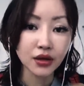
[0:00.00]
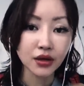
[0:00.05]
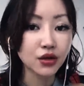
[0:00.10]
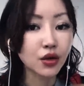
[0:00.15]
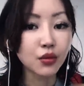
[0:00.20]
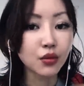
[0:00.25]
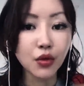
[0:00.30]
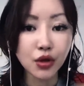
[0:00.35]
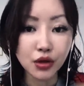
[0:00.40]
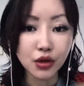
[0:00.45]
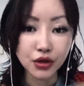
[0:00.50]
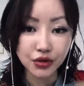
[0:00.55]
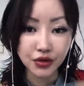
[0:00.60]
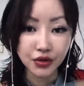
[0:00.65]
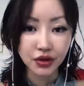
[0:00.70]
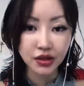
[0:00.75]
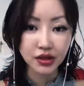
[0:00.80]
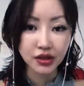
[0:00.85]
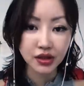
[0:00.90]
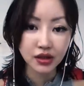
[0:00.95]
the
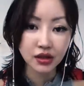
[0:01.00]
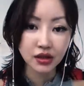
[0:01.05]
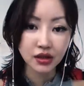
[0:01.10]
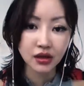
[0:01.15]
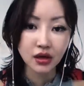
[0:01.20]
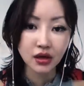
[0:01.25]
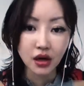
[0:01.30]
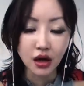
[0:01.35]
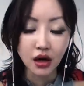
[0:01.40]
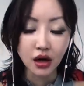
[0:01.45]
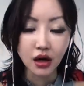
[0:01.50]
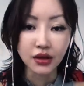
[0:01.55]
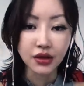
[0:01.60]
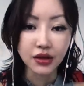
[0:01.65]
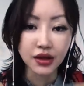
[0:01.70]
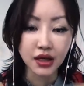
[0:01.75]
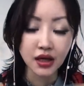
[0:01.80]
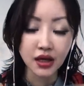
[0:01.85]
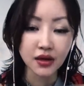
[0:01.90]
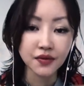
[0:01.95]
murderers or uh,
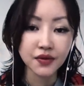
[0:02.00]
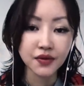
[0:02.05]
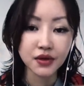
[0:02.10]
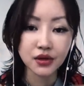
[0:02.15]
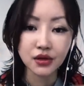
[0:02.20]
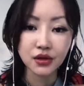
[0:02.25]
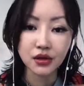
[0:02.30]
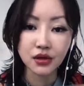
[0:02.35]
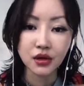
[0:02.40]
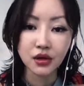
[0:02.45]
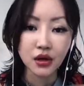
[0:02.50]
thieves